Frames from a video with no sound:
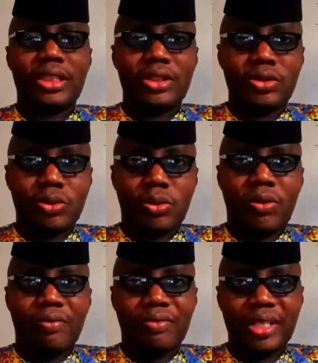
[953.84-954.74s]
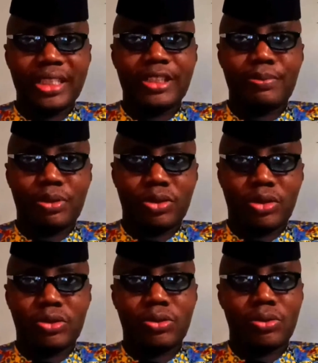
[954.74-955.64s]
to convey this product
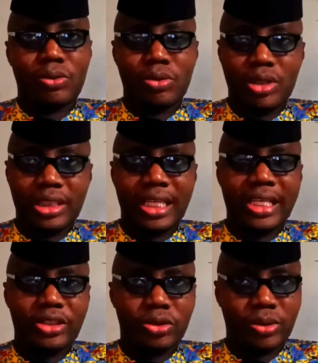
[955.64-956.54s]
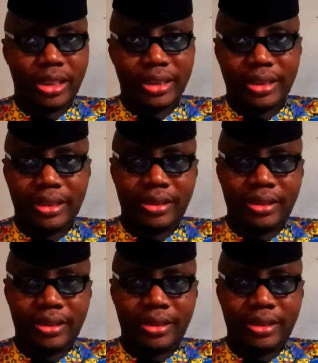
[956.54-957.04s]
to the end users.